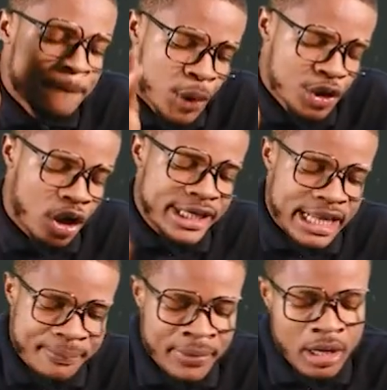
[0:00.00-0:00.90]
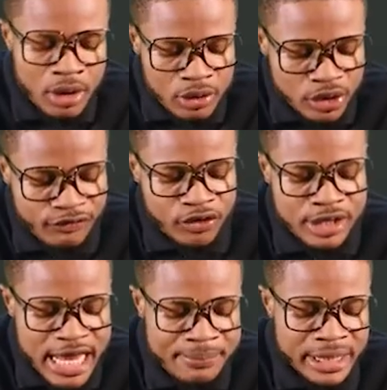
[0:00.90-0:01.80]
Put your name. If your
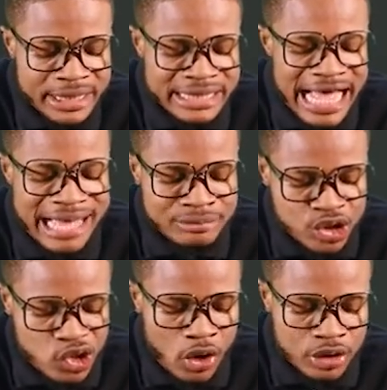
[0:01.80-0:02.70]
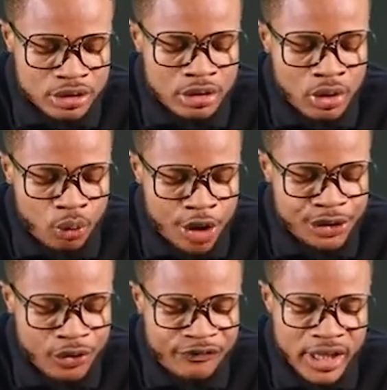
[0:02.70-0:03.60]
name is John, what
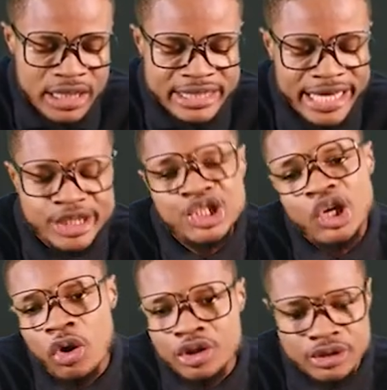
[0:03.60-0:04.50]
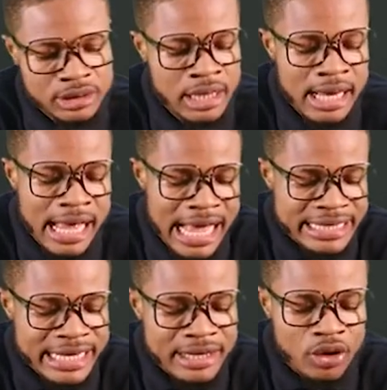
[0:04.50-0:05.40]
do you fill in there? John.
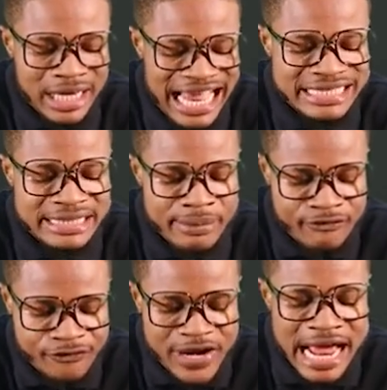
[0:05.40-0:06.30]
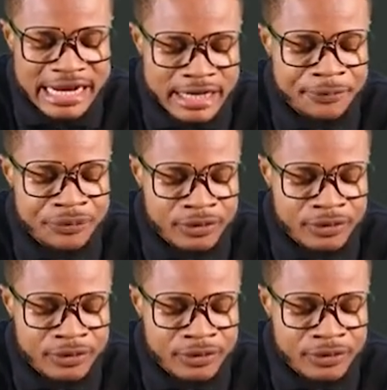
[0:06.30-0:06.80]
And then your last name, Frank.